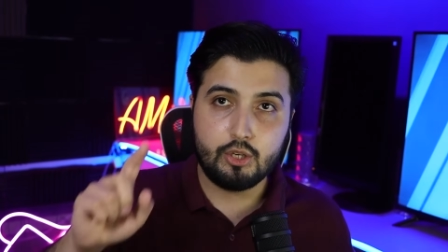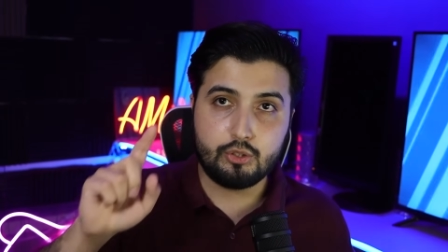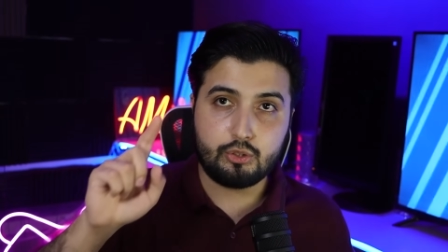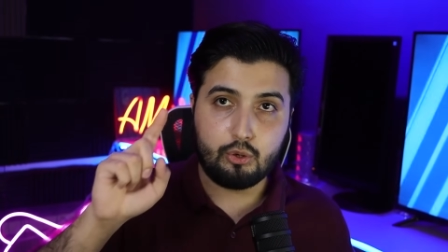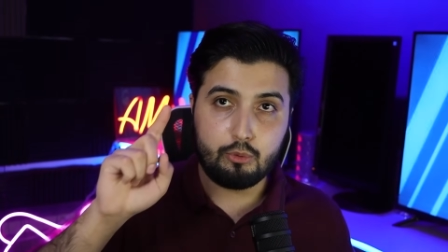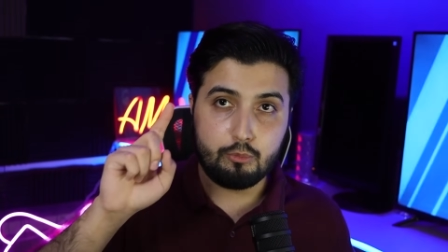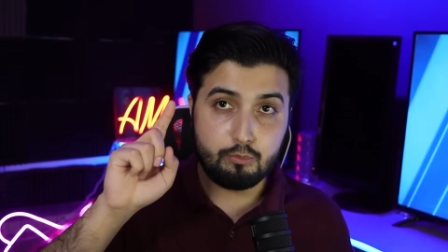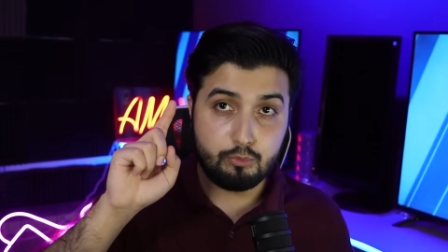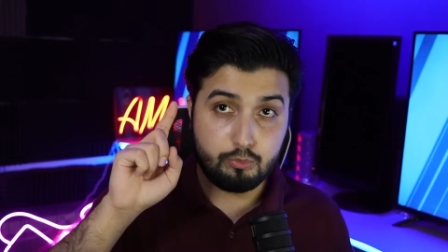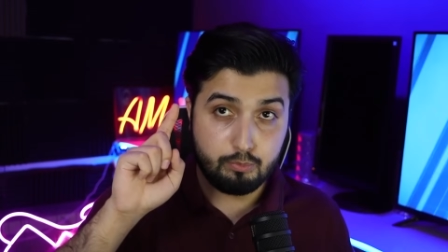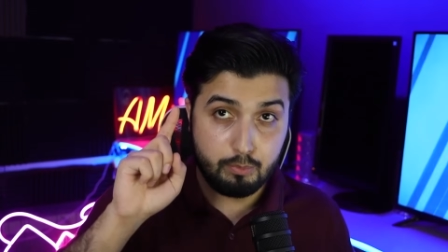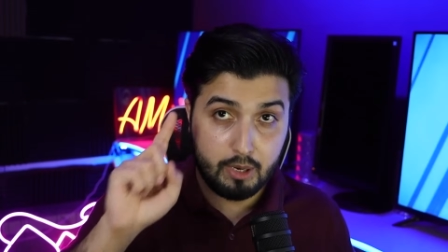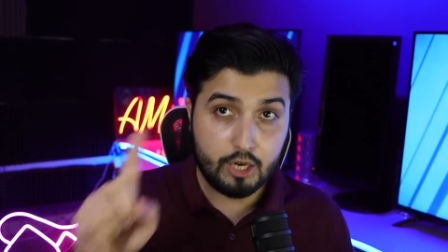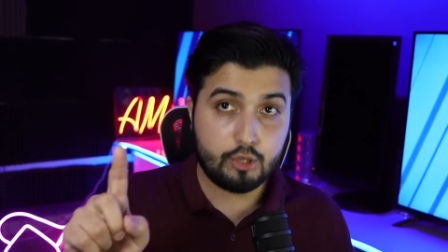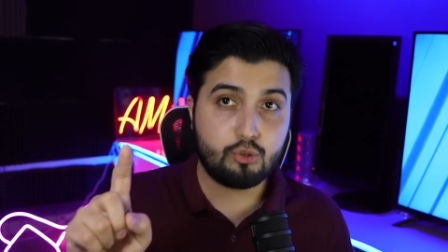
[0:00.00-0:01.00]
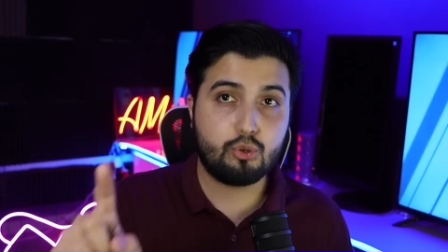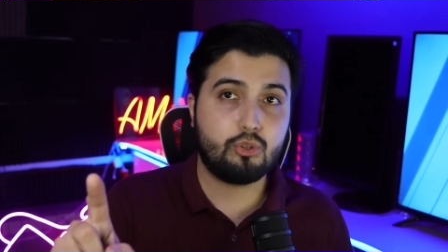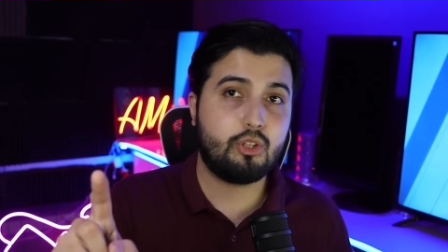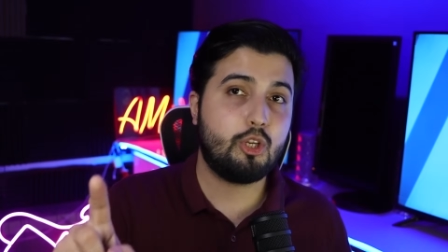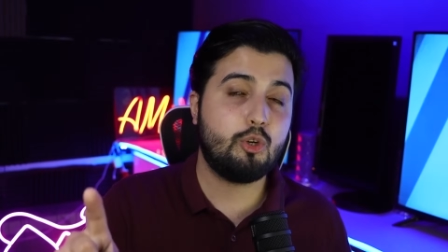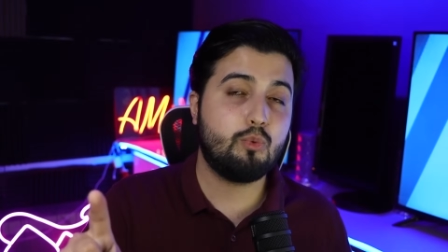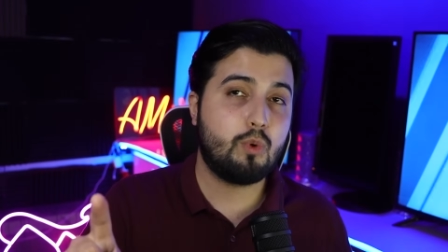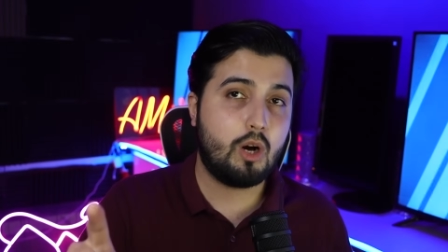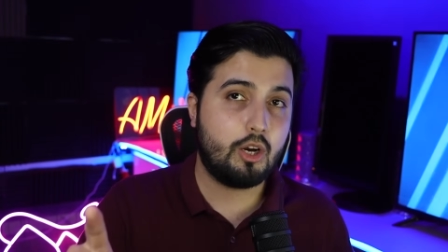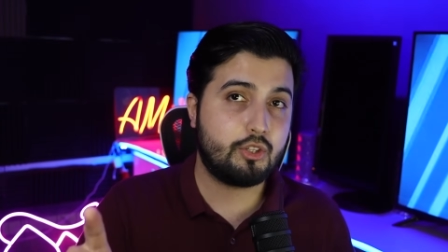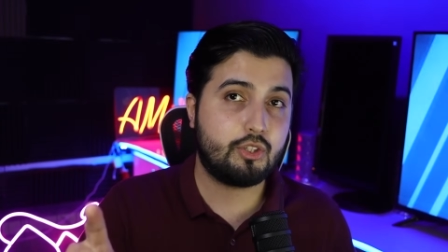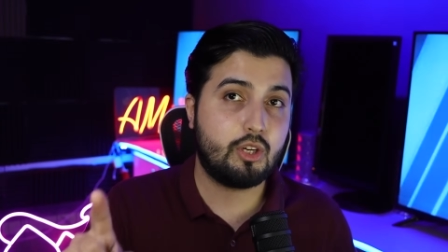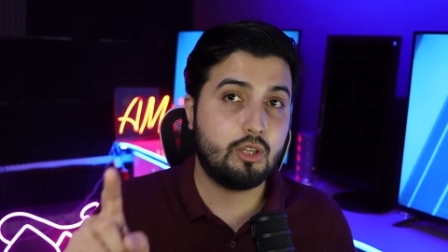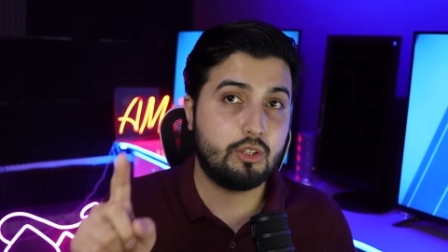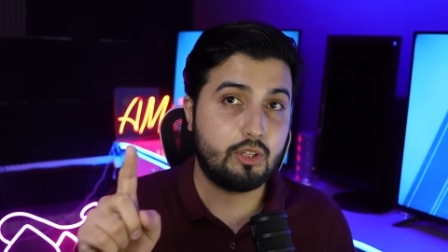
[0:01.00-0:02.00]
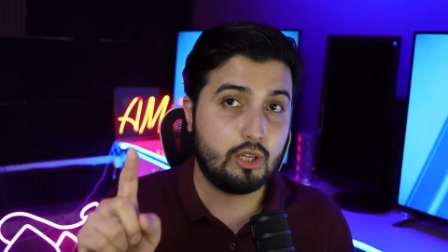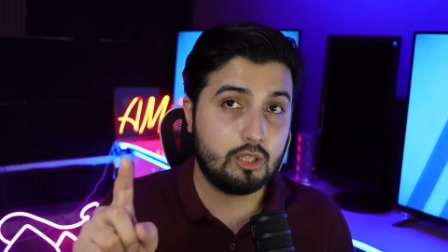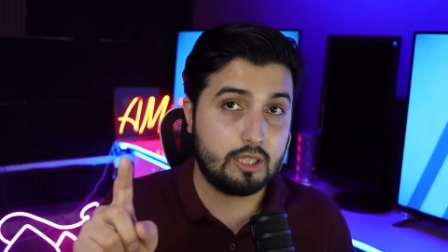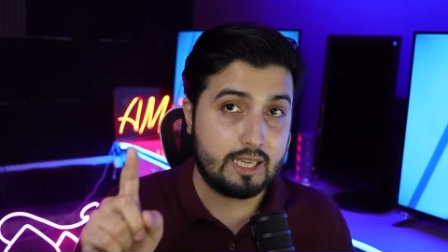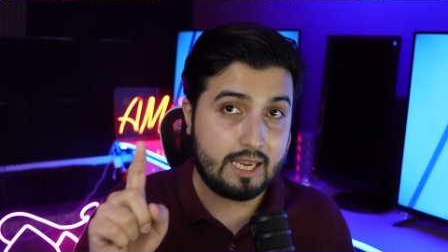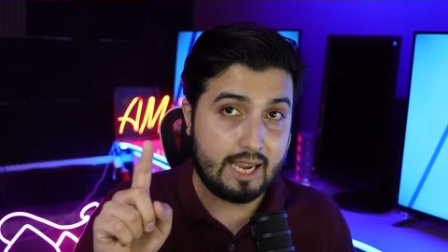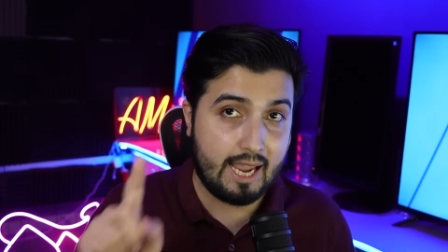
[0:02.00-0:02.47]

So make sure that you watched till the